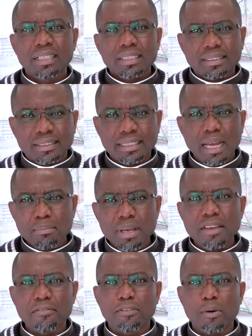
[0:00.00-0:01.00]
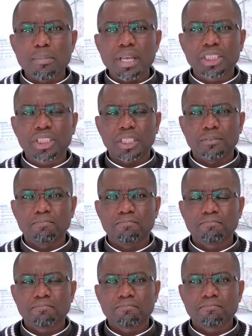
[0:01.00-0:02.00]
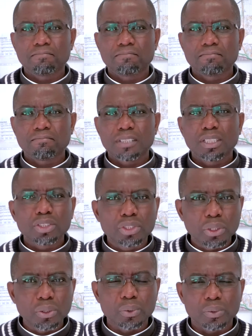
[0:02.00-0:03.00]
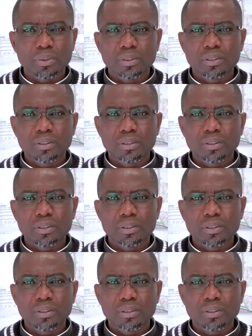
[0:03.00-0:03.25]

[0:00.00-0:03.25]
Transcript: some information. Two,